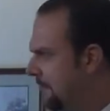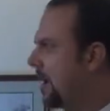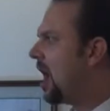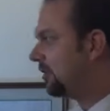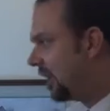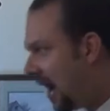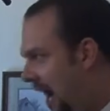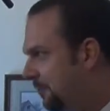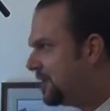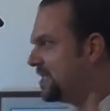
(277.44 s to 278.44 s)
about
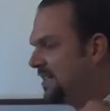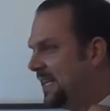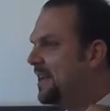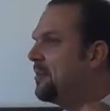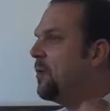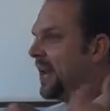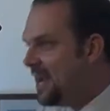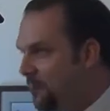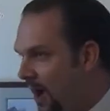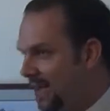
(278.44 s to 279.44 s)
God getting what
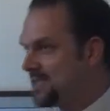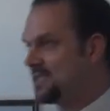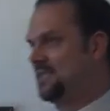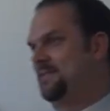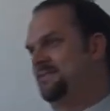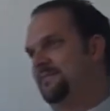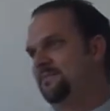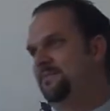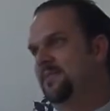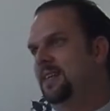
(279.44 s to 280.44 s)
he wants.
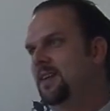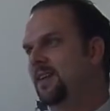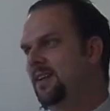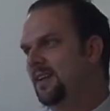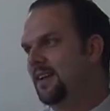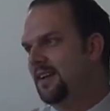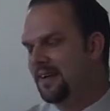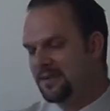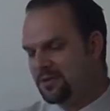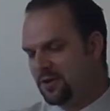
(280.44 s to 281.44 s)

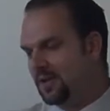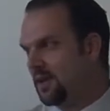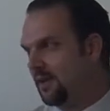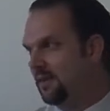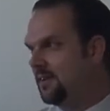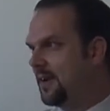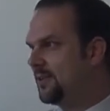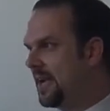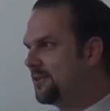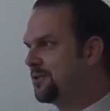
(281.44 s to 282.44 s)
And so you have
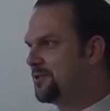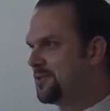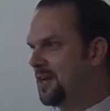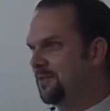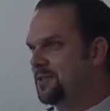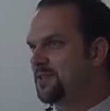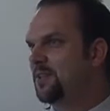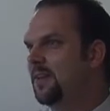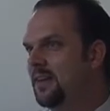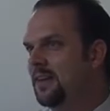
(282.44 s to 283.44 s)
to ask yourself,
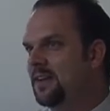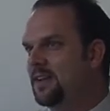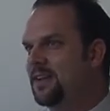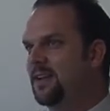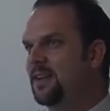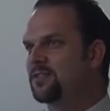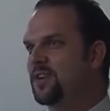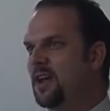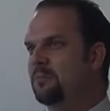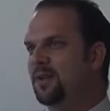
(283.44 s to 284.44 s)
is
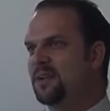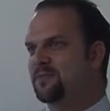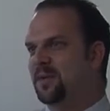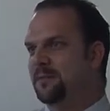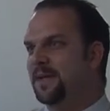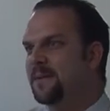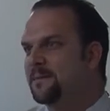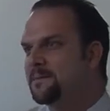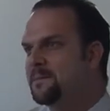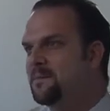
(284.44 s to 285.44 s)
God pleased with me?
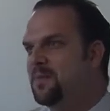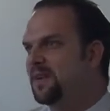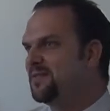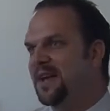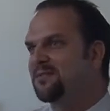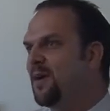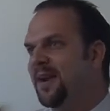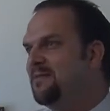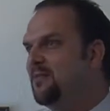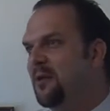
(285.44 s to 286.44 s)
Because that's
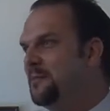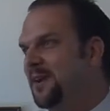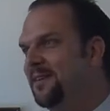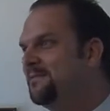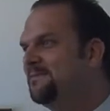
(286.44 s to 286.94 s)
why he formed you.